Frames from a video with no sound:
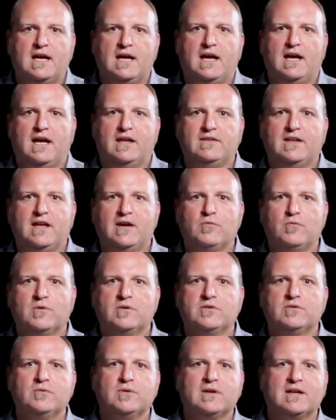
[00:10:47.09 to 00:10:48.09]
and they were
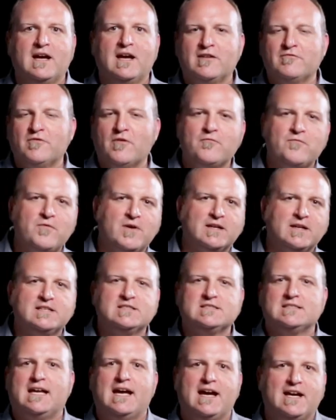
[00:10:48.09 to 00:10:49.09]
doing kind of a funny
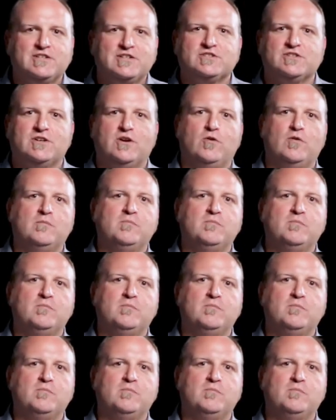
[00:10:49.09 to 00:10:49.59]
slideshow